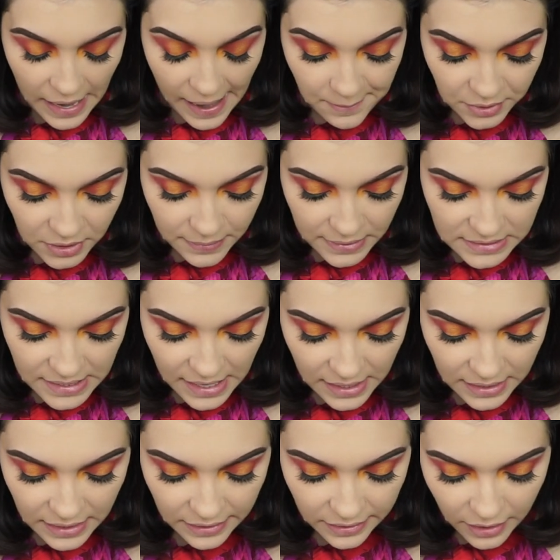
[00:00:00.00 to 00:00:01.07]
I'm going to be
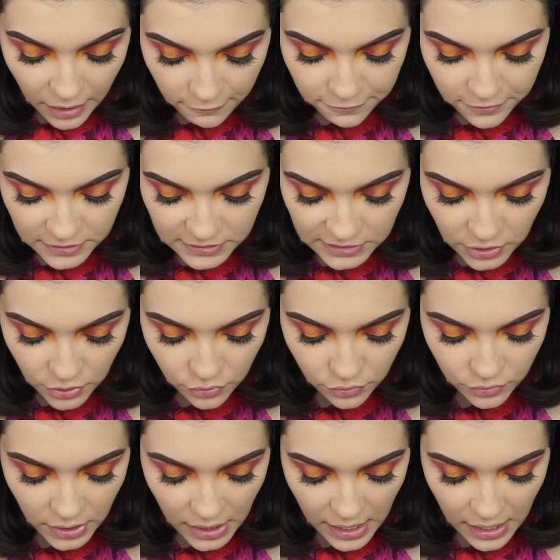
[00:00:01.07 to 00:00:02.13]
taking Comfort
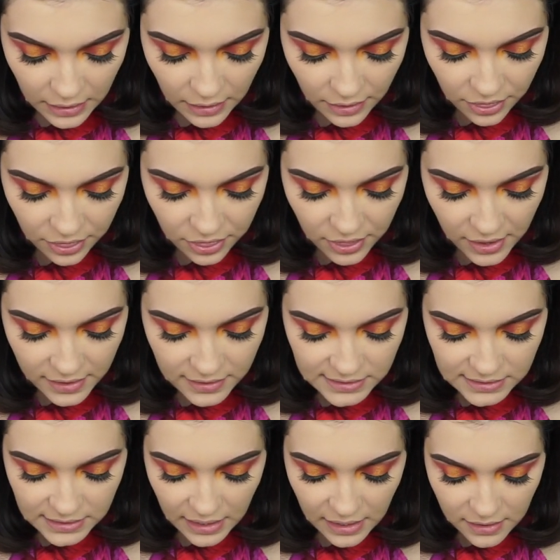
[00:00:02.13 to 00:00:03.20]
Zone and Thick
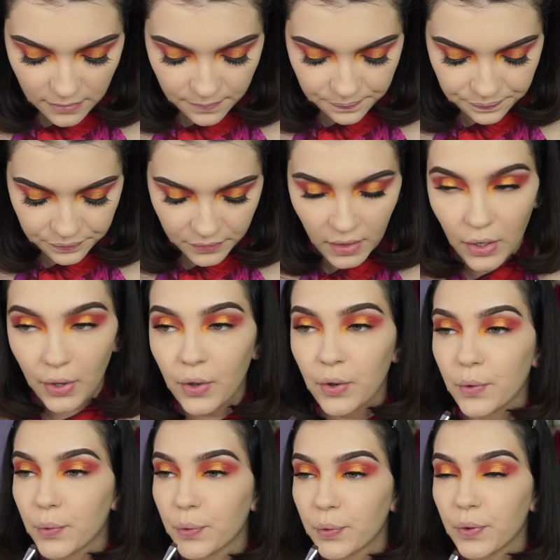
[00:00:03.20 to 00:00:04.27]
Skin.
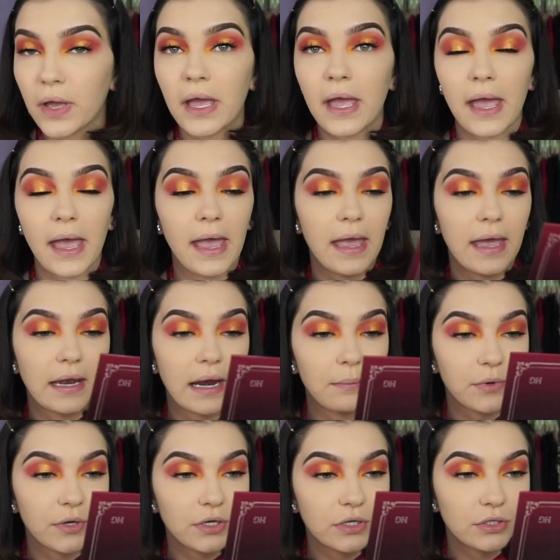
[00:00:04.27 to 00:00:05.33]
And
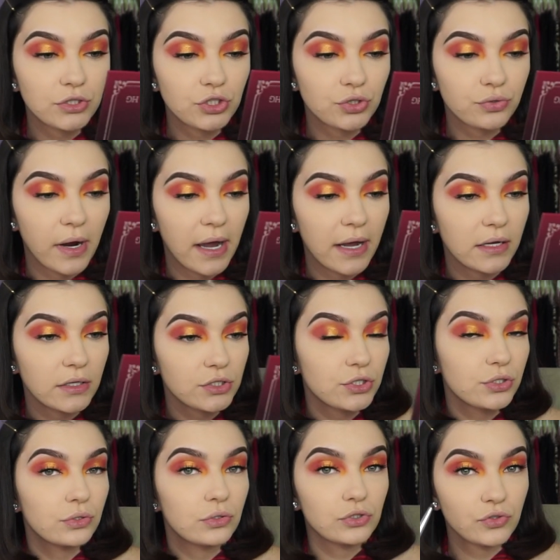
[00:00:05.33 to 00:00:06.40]
I'm going to try
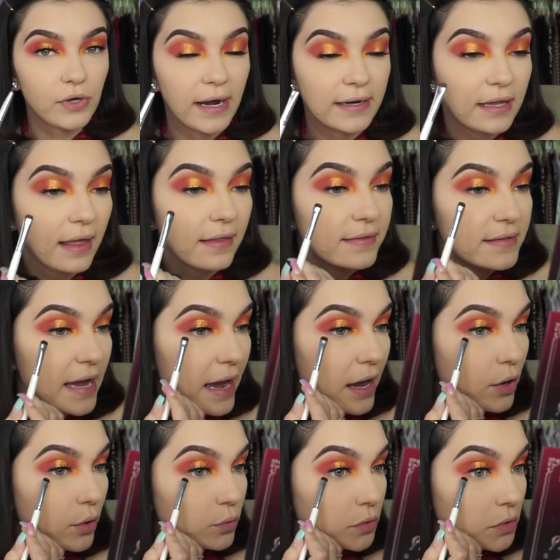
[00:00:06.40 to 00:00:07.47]
to drag that
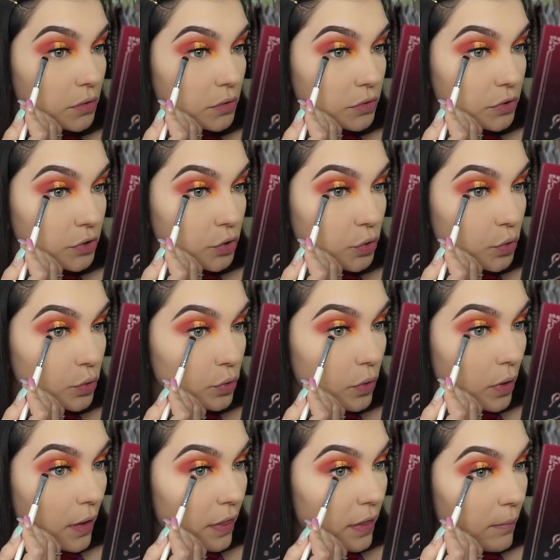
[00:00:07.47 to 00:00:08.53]
down
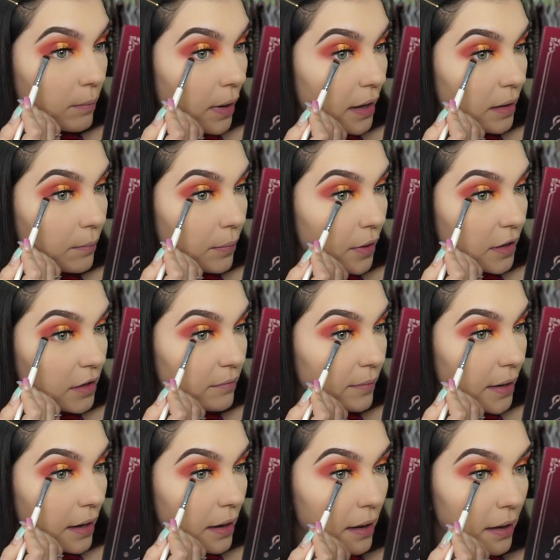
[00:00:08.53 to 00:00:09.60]
to the bottom part of
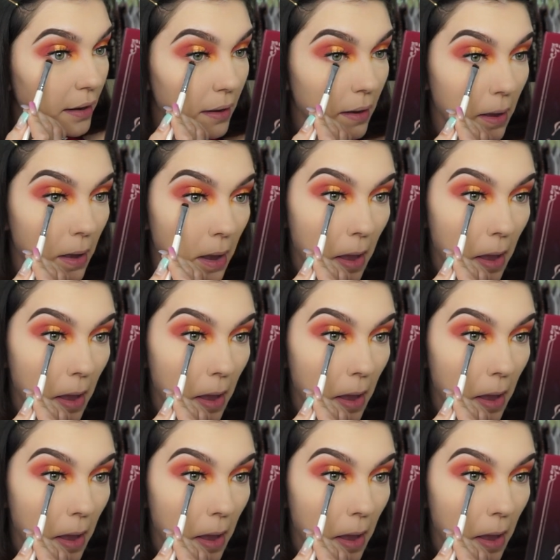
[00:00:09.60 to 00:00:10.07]
my eye.